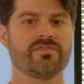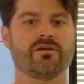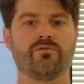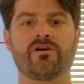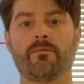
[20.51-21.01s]

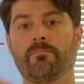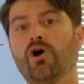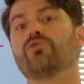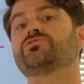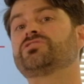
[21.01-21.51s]
Then we've got
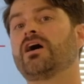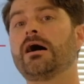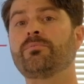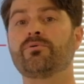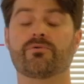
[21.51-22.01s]

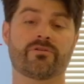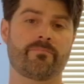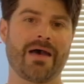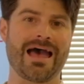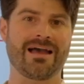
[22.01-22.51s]
post-op, or the
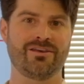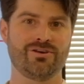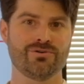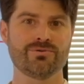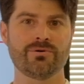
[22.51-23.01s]

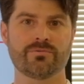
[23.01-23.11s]
PACU,